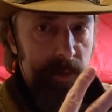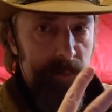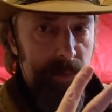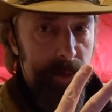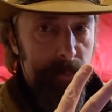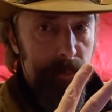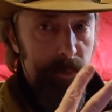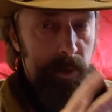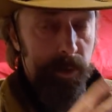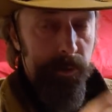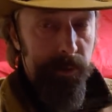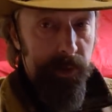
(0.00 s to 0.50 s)
come
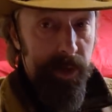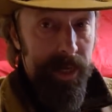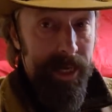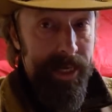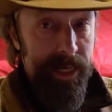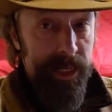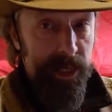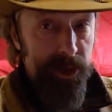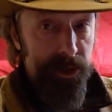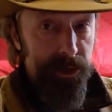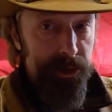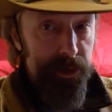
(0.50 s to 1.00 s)
up with that I
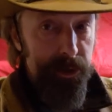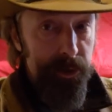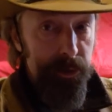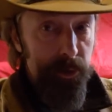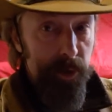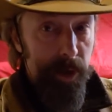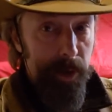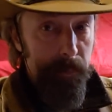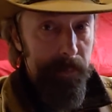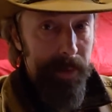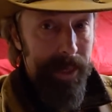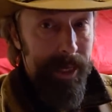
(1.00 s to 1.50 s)
can
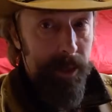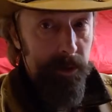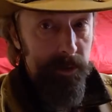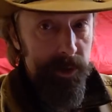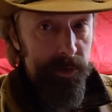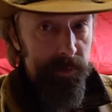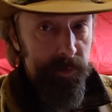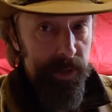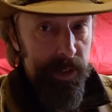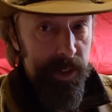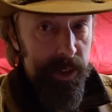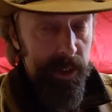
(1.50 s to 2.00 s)
do
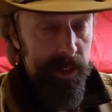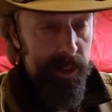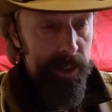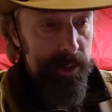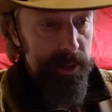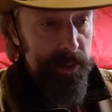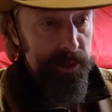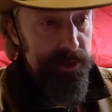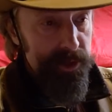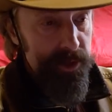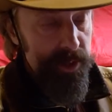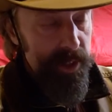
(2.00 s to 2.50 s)
about the
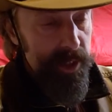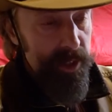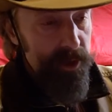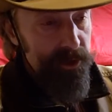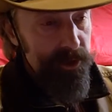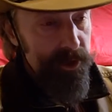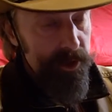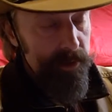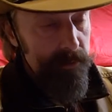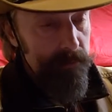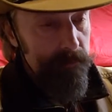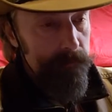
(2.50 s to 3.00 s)

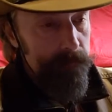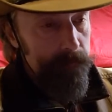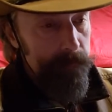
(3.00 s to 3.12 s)
condensation.